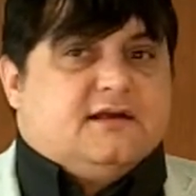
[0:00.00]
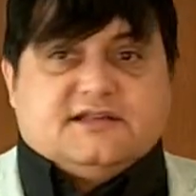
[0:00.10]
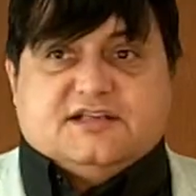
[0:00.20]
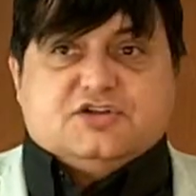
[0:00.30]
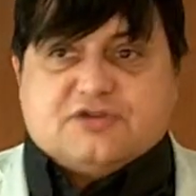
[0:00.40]

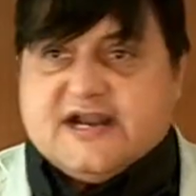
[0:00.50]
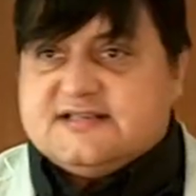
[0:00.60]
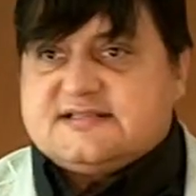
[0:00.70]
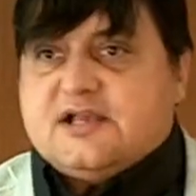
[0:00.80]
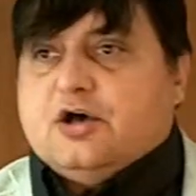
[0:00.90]
didn't try to
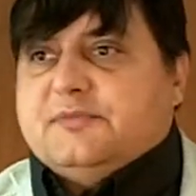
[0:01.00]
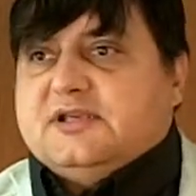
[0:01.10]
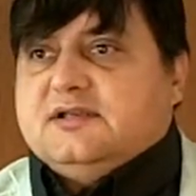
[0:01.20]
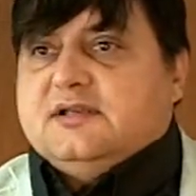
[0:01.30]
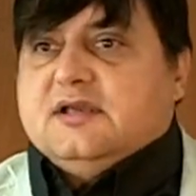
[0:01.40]
sell
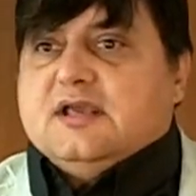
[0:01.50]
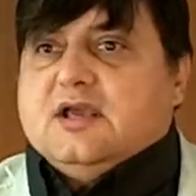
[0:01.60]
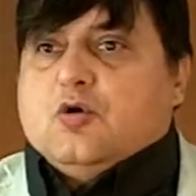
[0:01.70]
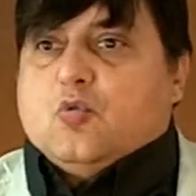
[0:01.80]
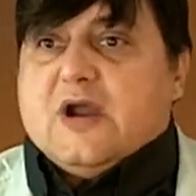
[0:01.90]
me.
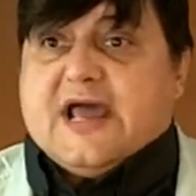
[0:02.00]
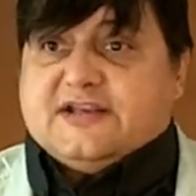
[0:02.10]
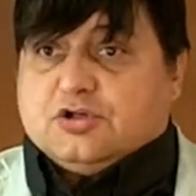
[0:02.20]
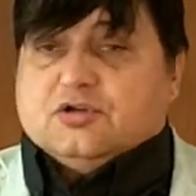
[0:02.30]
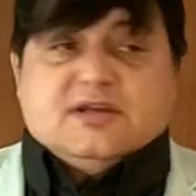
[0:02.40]
When I
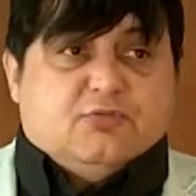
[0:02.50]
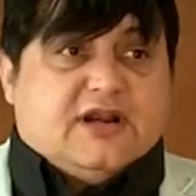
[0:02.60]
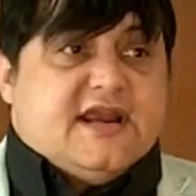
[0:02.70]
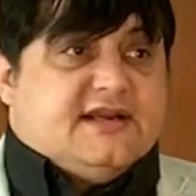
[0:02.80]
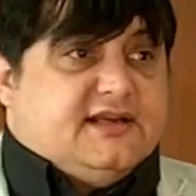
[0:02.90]
told him what
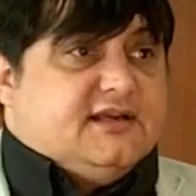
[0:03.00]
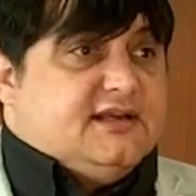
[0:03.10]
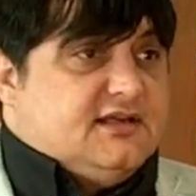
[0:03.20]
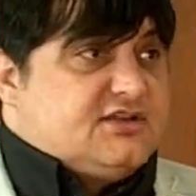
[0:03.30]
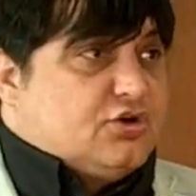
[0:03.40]
I needed,
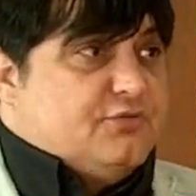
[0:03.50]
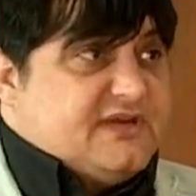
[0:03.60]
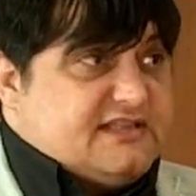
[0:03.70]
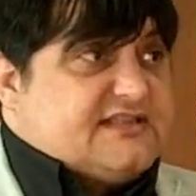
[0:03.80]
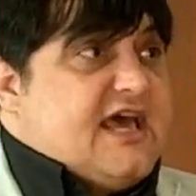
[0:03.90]
he showed me
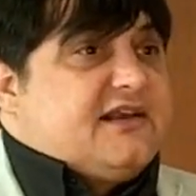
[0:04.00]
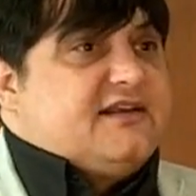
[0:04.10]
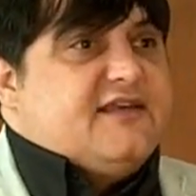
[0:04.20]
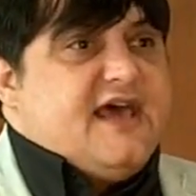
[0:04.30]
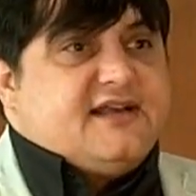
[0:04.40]

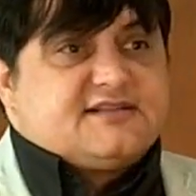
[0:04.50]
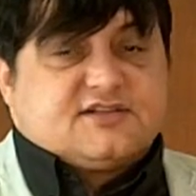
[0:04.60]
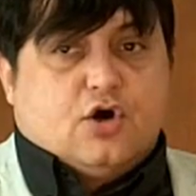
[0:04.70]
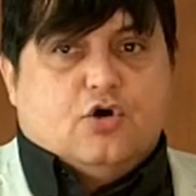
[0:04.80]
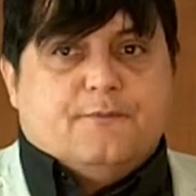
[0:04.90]
exactly that.
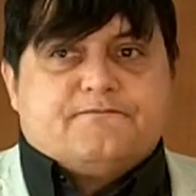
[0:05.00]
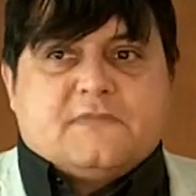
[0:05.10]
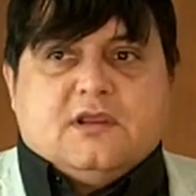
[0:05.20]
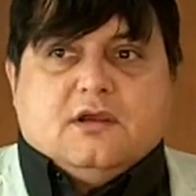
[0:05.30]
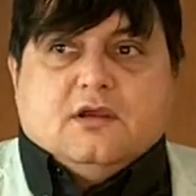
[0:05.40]
So
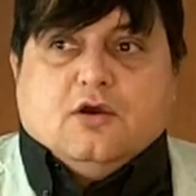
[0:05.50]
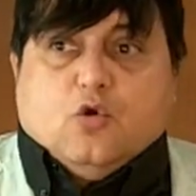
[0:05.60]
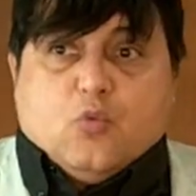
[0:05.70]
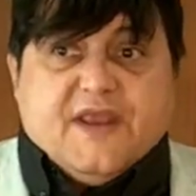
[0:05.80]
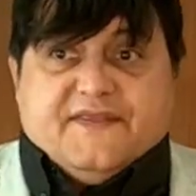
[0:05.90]

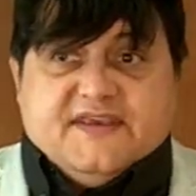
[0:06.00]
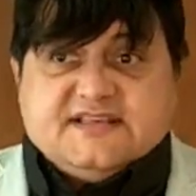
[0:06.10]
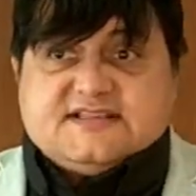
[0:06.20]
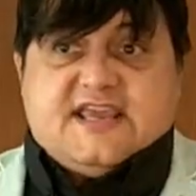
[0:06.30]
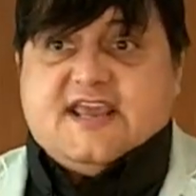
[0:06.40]
when
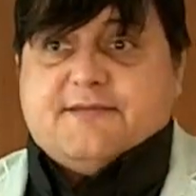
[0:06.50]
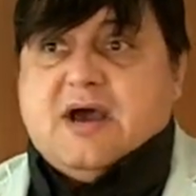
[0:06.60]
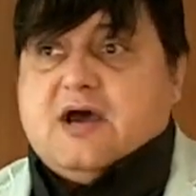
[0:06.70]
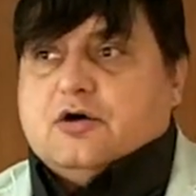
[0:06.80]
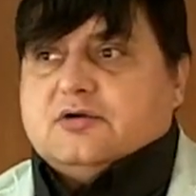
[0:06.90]
this came
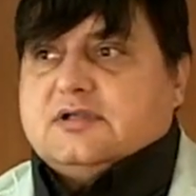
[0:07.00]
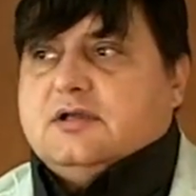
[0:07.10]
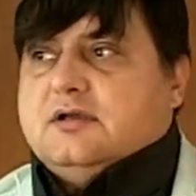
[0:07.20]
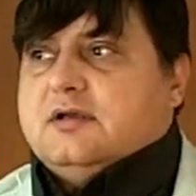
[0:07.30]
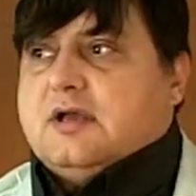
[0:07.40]
out,
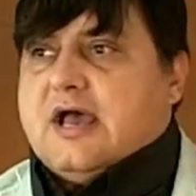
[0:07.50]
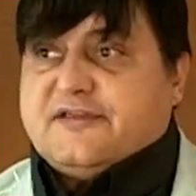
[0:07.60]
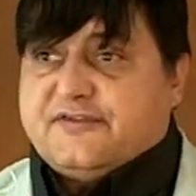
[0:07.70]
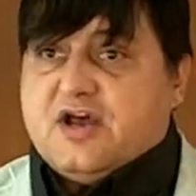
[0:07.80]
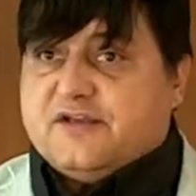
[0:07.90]
I
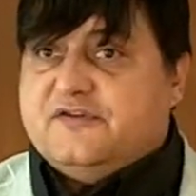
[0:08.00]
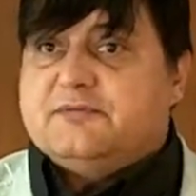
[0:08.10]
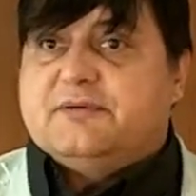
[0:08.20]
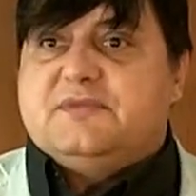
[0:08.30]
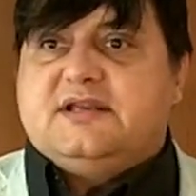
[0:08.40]
thought of
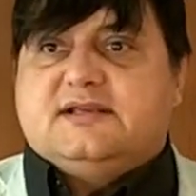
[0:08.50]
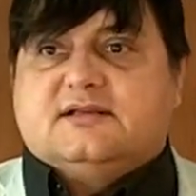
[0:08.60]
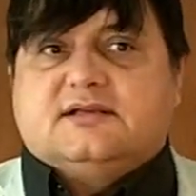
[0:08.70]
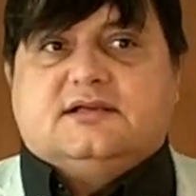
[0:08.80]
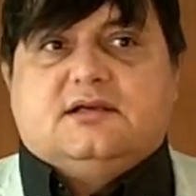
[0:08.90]
him
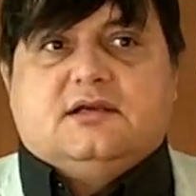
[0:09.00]
immediately